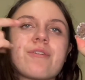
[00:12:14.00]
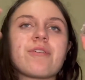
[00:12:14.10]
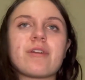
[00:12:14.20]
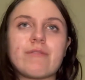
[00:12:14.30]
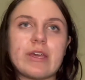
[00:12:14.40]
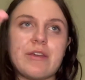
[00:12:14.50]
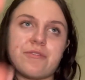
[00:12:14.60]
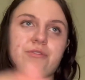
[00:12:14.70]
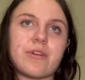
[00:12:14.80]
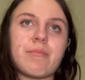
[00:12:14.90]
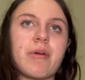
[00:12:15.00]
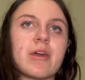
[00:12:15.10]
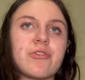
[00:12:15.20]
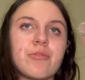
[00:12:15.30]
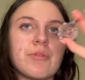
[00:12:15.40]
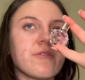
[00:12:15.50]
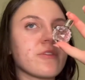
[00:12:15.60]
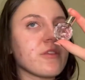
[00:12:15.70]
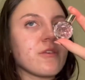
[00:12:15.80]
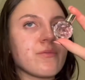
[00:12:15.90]
gonna give it history, but I do believe
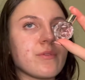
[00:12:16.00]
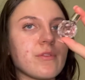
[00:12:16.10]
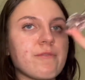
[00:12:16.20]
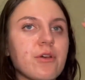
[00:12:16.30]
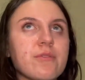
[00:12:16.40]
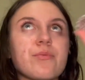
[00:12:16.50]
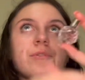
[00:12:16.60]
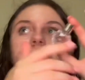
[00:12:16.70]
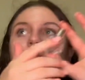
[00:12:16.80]
that this was the first one.